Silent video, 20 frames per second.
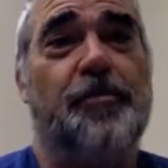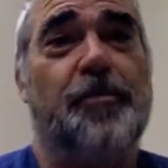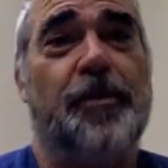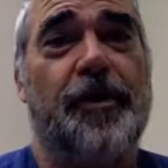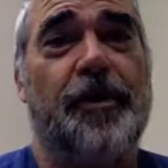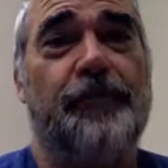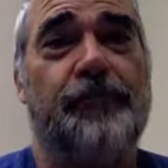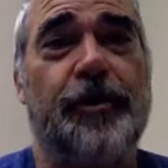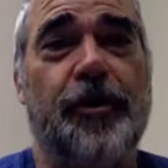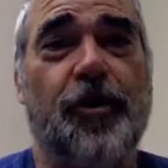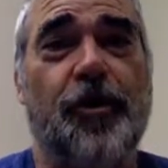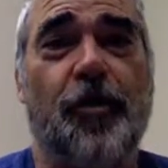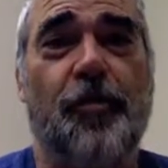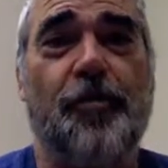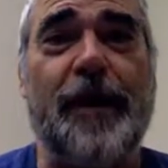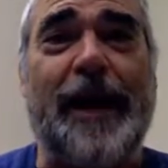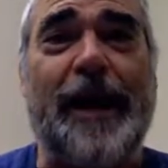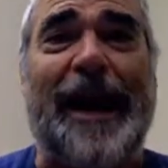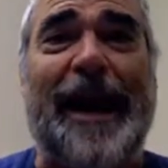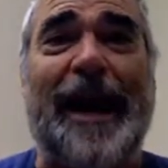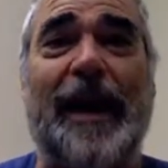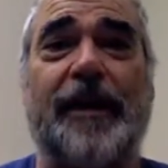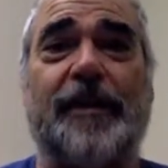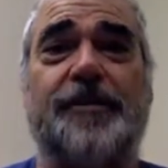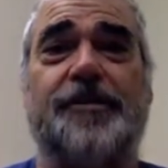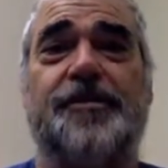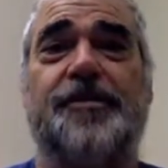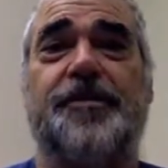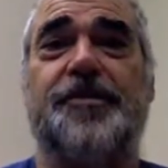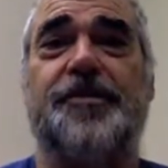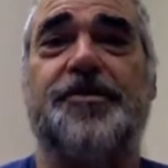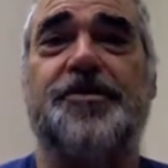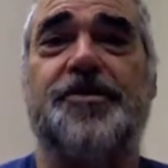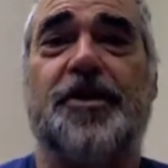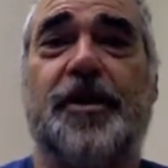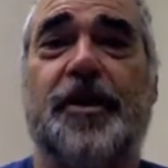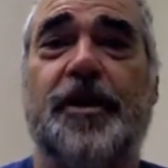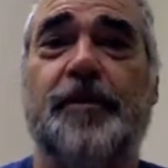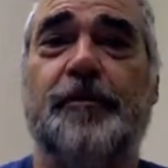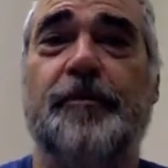But if we go back to the
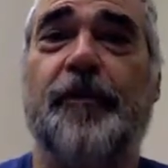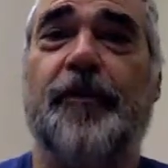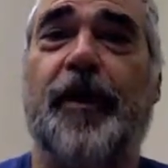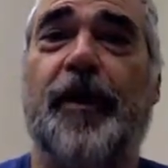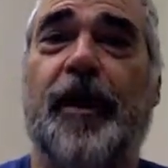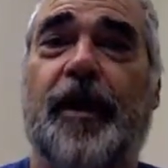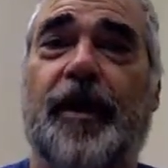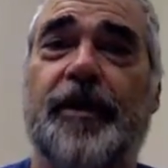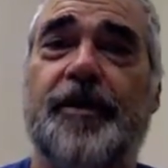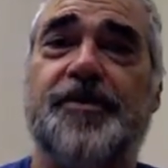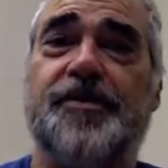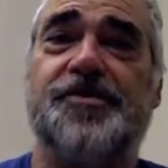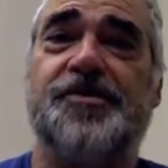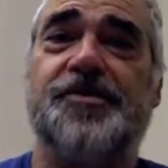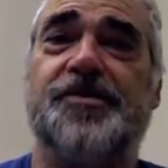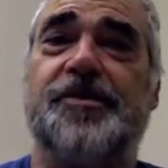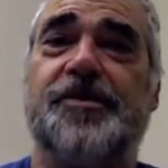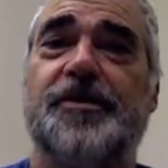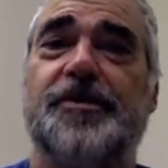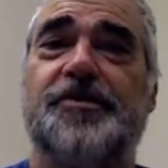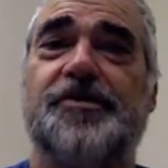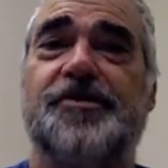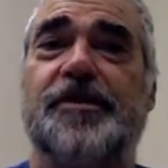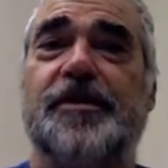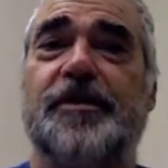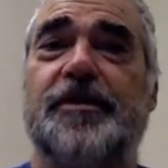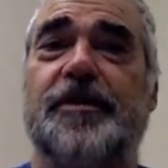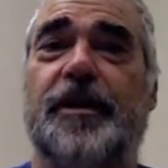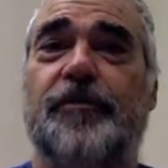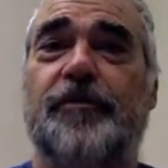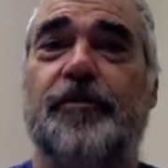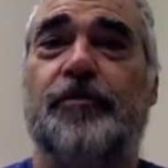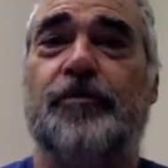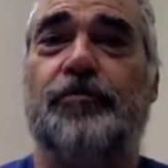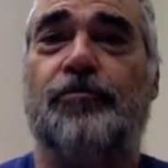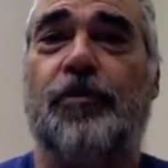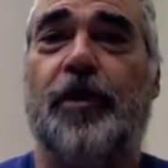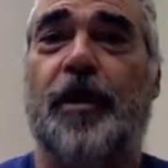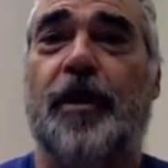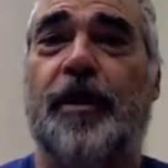time of the highest sea
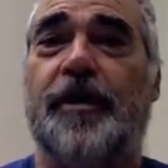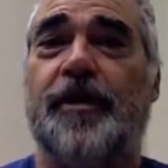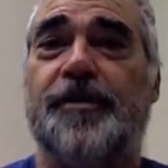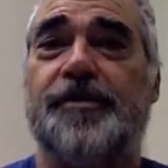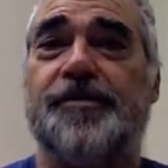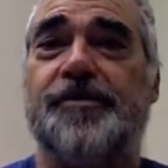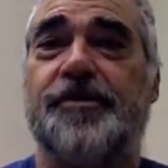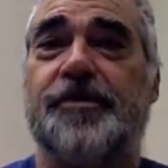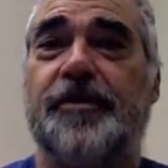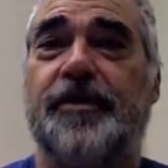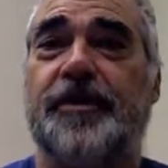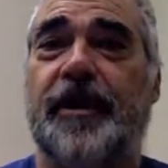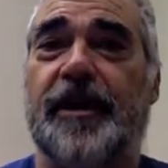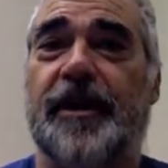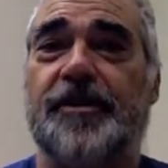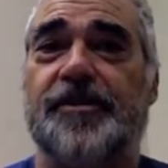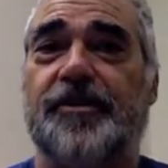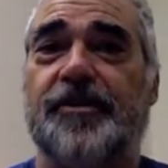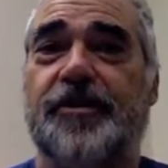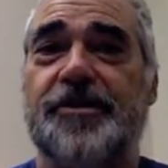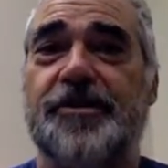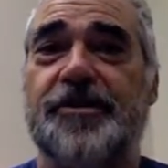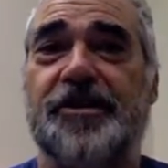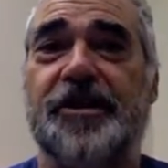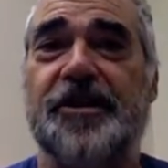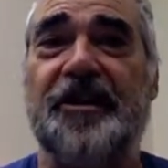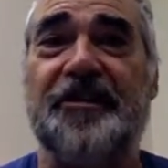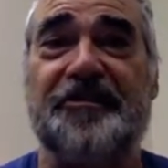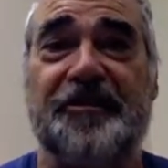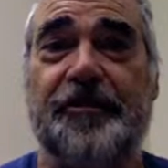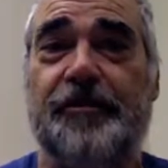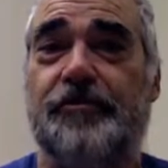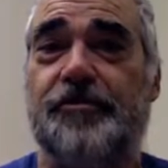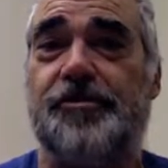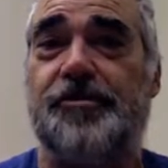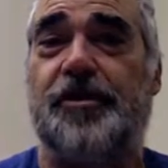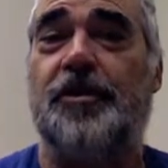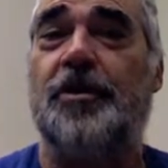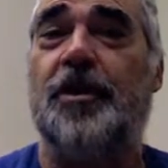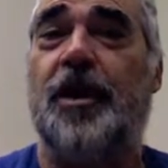level rise, the last glaciation, there
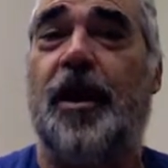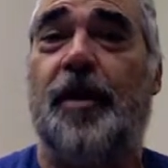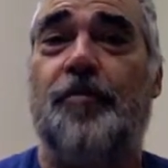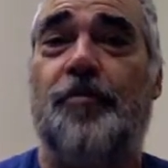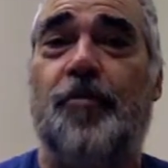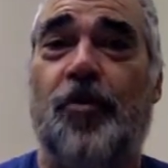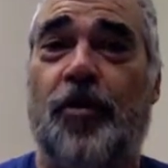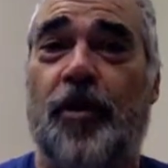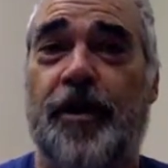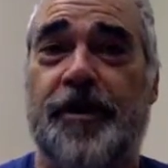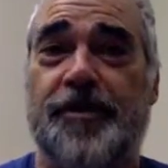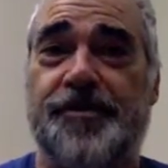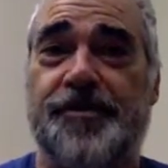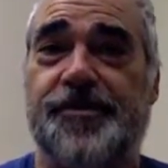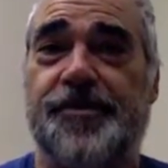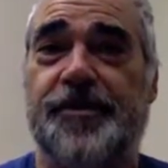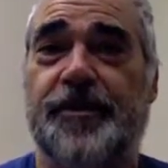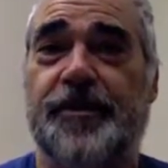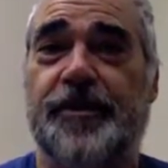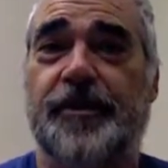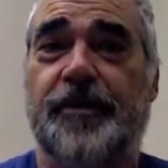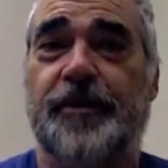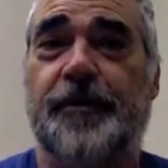was a lot more ice.